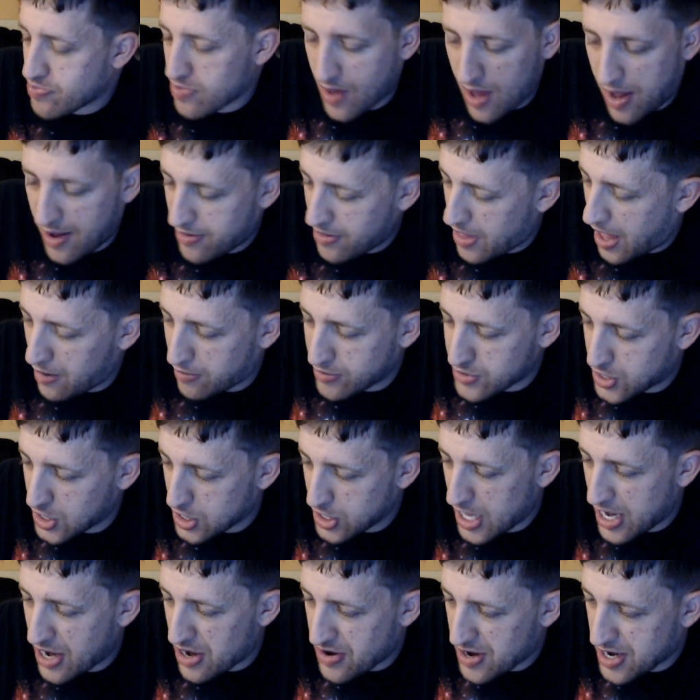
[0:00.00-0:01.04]
That was
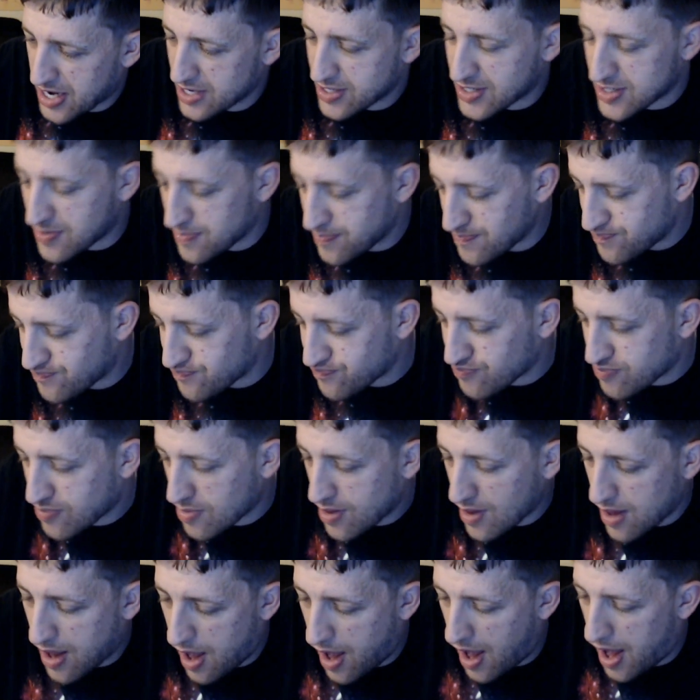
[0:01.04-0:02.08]
hilarious.
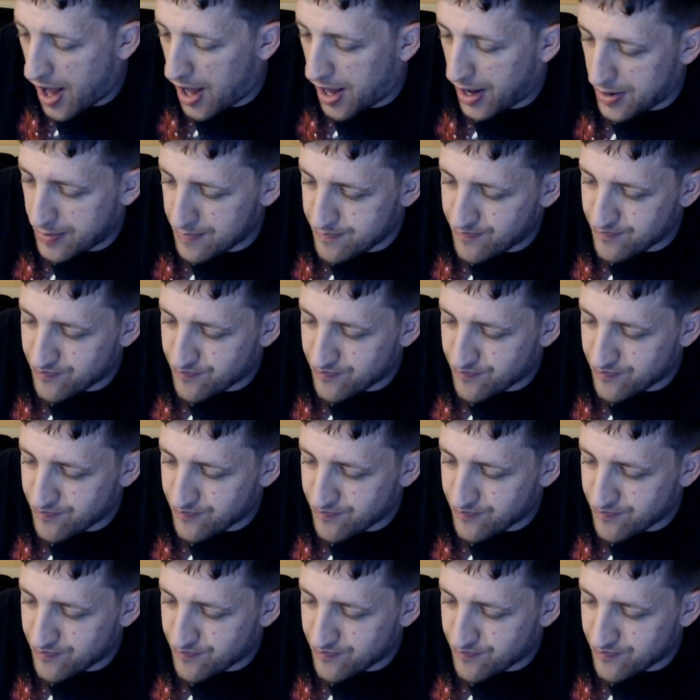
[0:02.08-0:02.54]
Um,